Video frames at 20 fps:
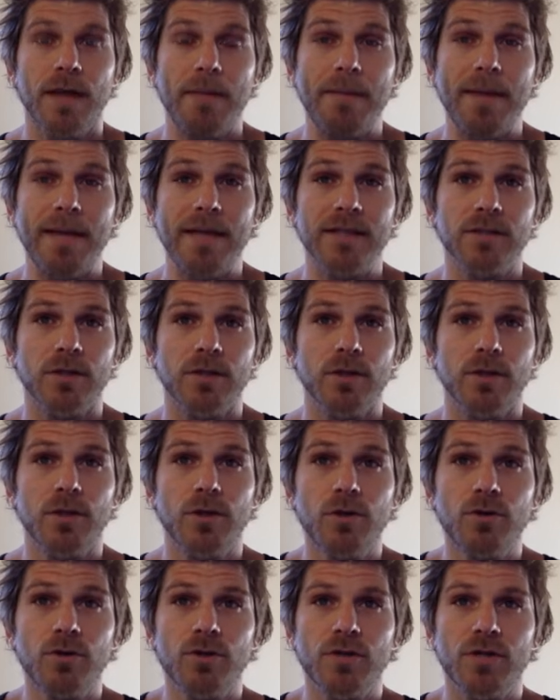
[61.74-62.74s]
makes a
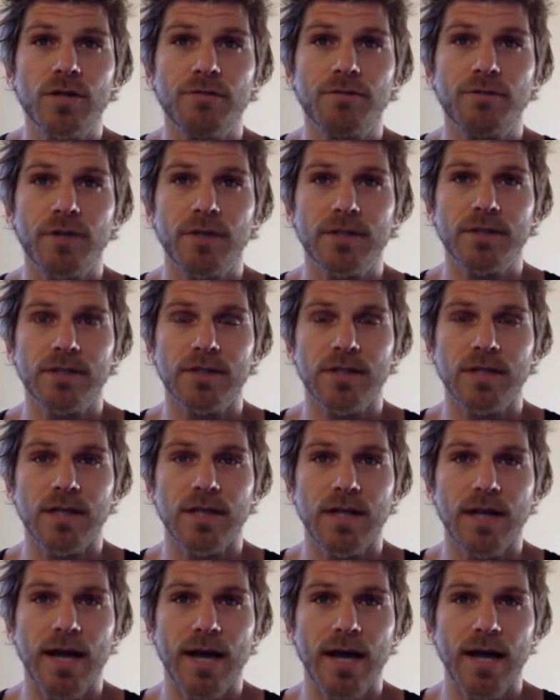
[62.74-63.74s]
huge difference
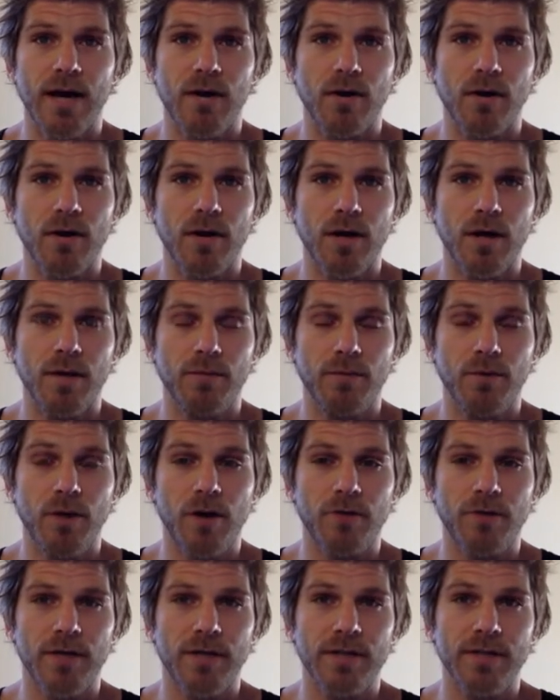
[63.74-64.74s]
in our
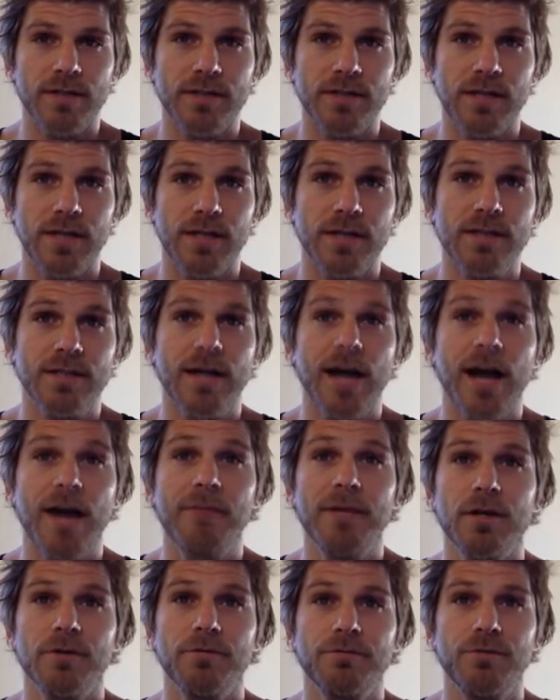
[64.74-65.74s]
progress is
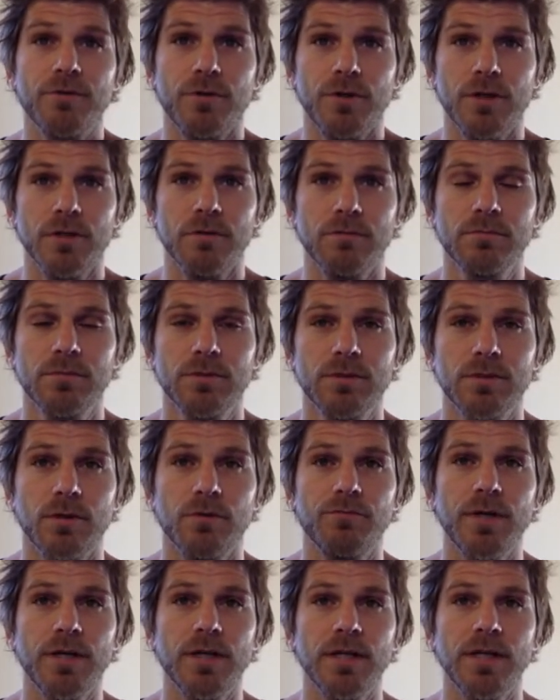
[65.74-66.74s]
timing of food. So
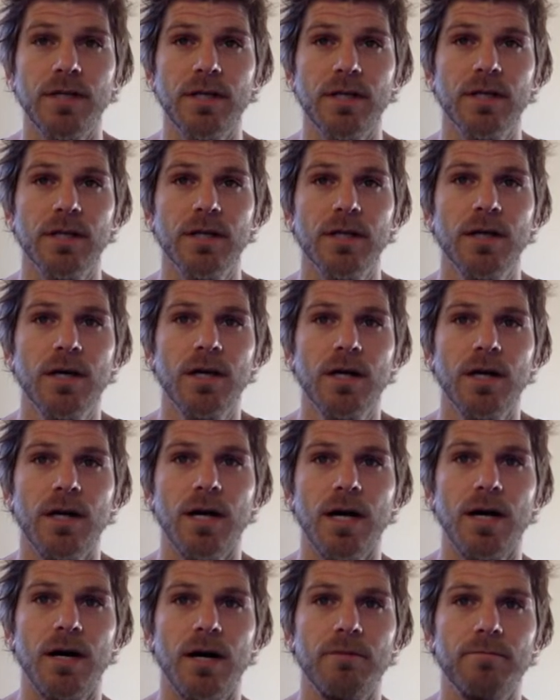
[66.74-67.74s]
really,
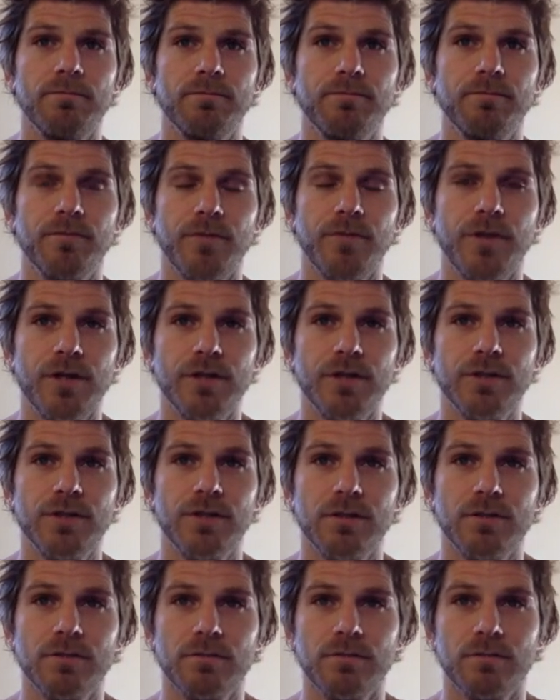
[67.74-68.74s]
there's
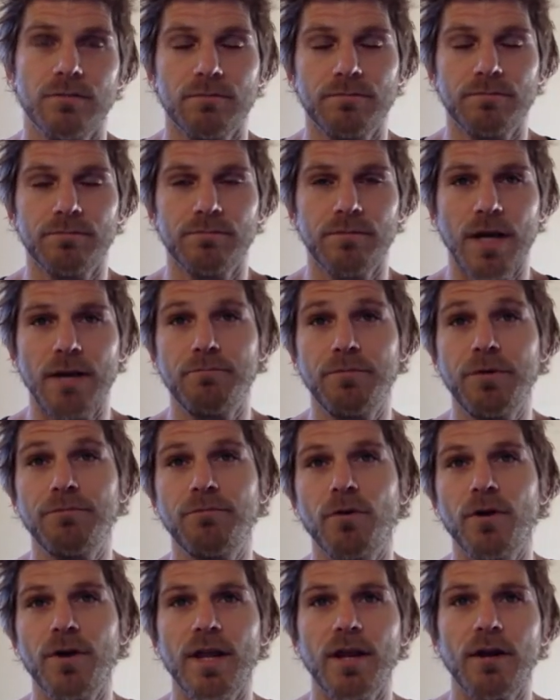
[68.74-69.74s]
and
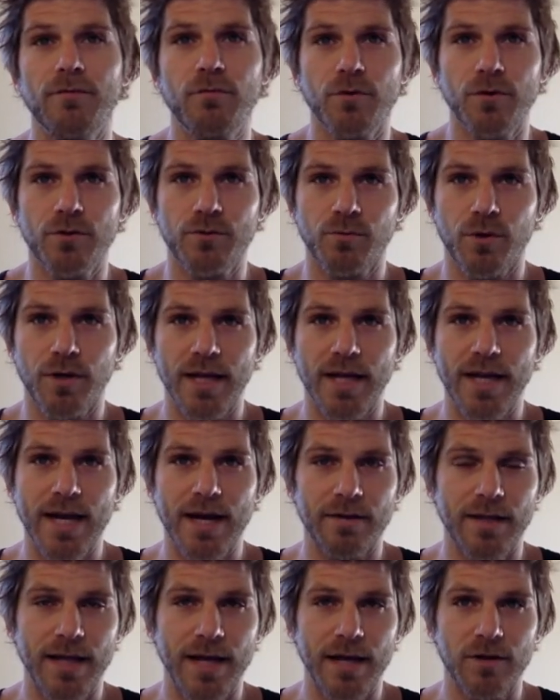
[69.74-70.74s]
before that, of course, working
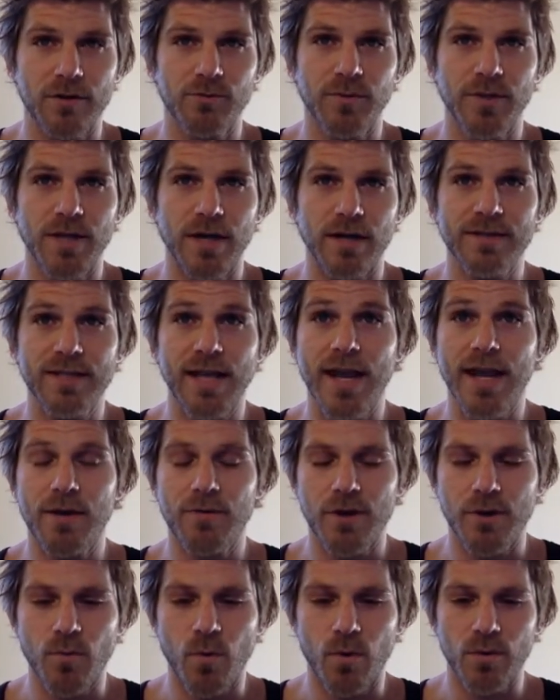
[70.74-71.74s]
out. That goes without saying.
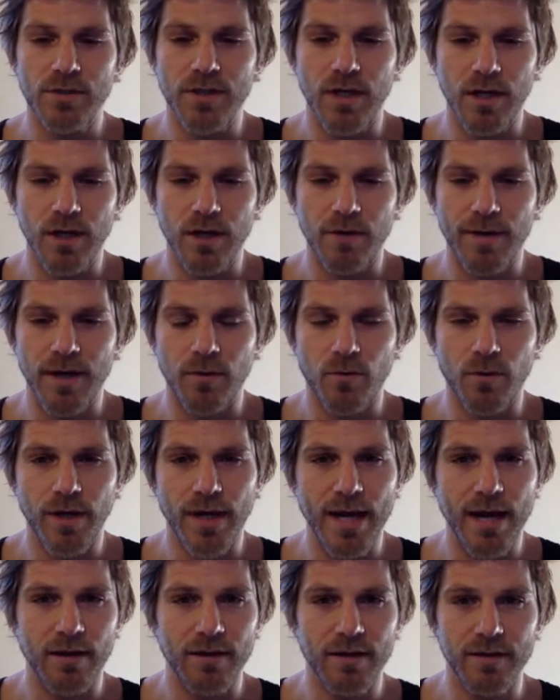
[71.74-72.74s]
We won't talk about
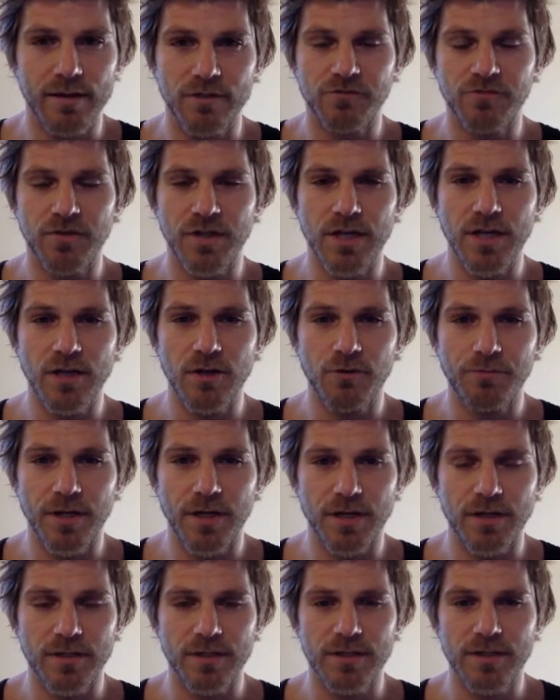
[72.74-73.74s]
workout in this video
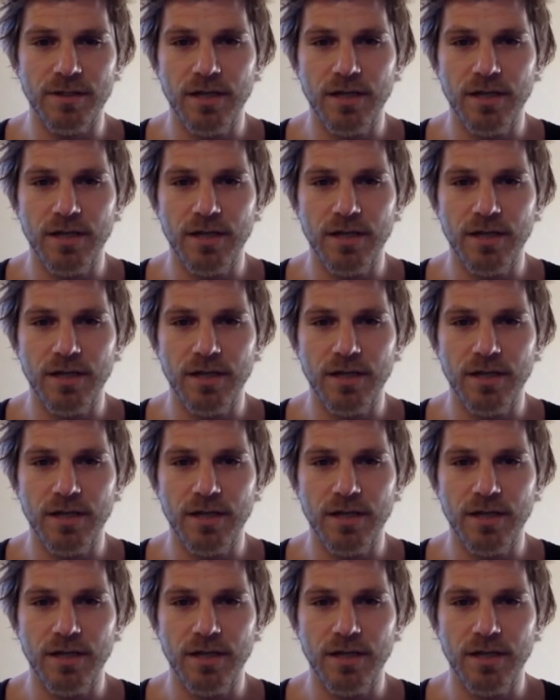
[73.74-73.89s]
because